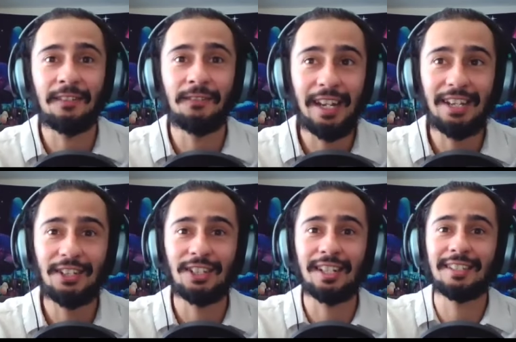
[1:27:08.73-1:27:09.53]

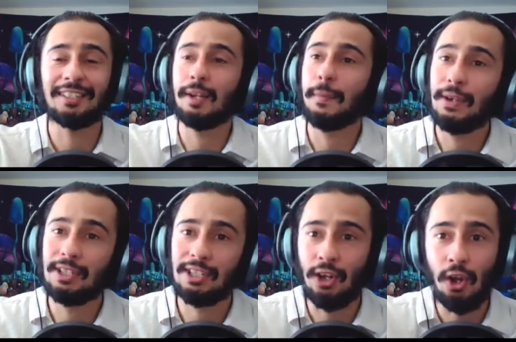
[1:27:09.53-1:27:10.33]
invasion that's going to
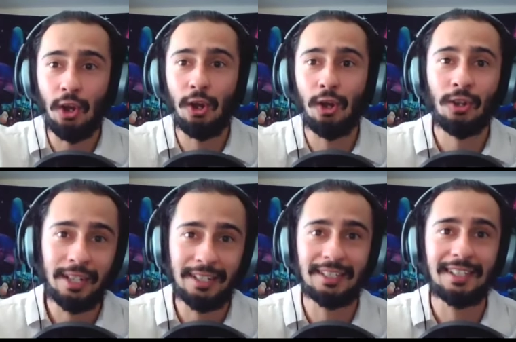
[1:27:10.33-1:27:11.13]
push it all
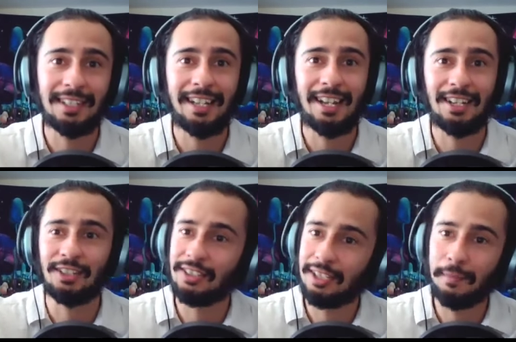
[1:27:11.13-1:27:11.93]
into
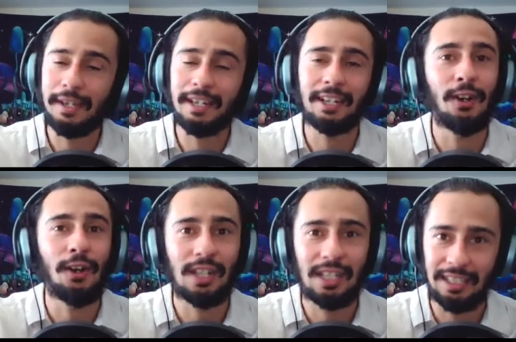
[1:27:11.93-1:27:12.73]
connection it's going to make it
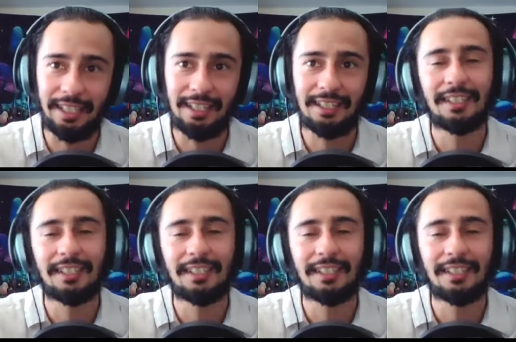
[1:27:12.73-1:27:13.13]
all click